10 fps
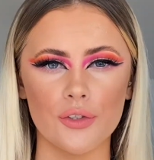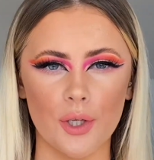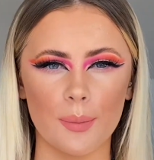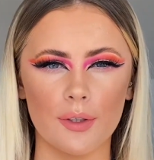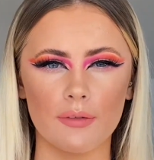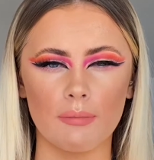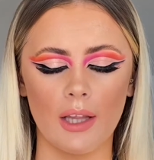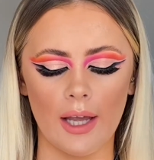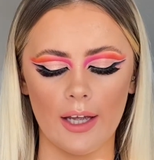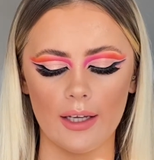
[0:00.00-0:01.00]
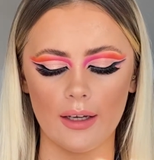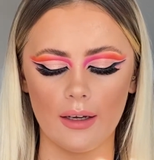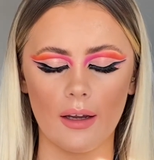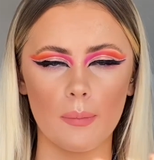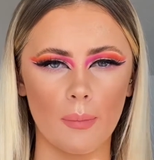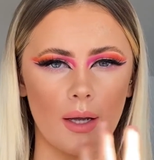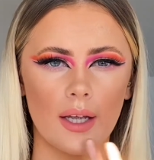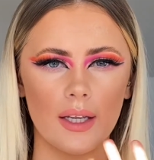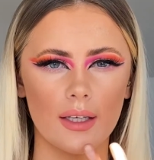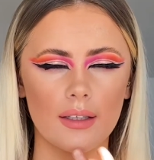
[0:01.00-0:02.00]
top of like
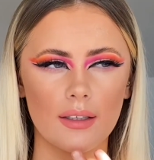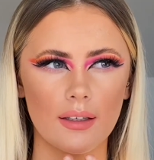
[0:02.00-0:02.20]
my